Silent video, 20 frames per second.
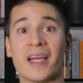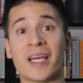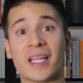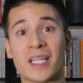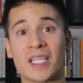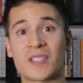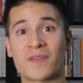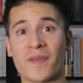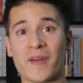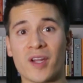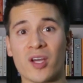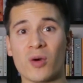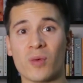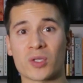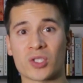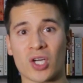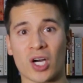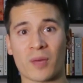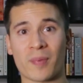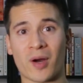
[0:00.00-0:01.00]
In this video,
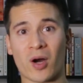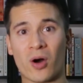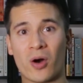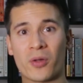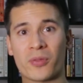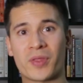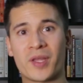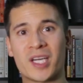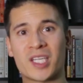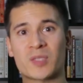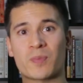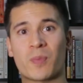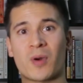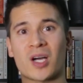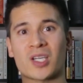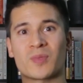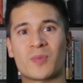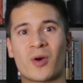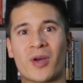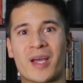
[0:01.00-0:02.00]
we'll talk about all things
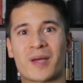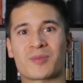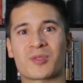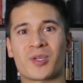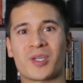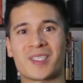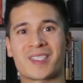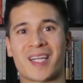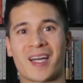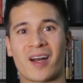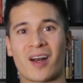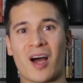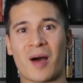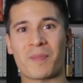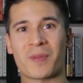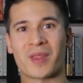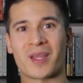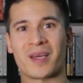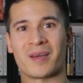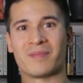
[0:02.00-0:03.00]
proximal hamstring
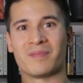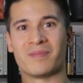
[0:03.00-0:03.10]
tendinopathy.